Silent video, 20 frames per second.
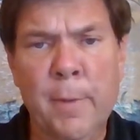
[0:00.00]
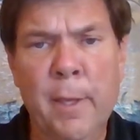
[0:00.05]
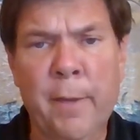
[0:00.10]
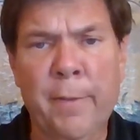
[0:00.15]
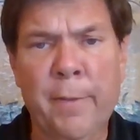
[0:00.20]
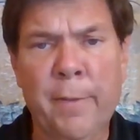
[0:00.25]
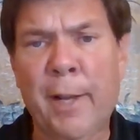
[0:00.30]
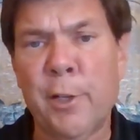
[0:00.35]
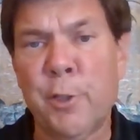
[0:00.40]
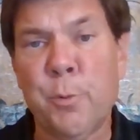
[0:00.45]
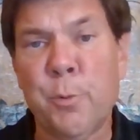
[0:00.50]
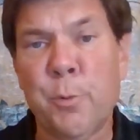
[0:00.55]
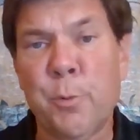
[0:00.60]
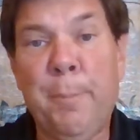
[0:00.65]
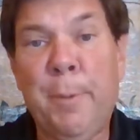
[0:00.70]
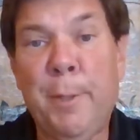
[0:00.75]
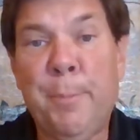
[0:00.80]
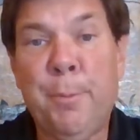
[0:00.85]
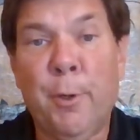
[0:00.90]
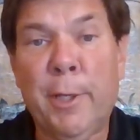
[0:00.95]
And that is why
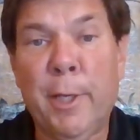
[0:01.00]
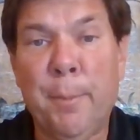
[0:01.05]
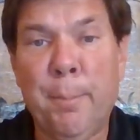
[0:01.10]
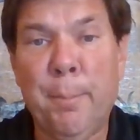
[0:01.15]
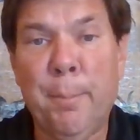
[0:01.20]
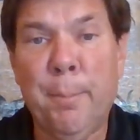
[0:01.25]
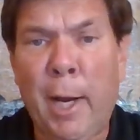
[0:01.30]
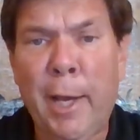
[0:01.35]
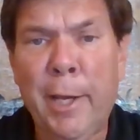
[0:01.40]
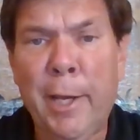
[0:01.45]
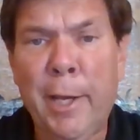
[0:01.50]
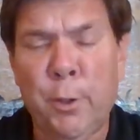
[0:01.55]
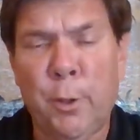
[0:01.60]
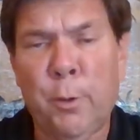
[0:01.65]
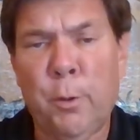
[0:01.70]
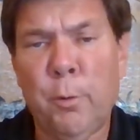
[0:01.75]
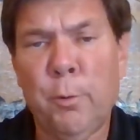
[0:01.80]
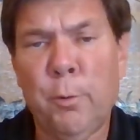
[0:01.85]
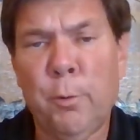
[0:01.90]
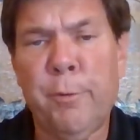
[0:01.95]
people can buy
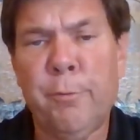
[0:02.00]
gold.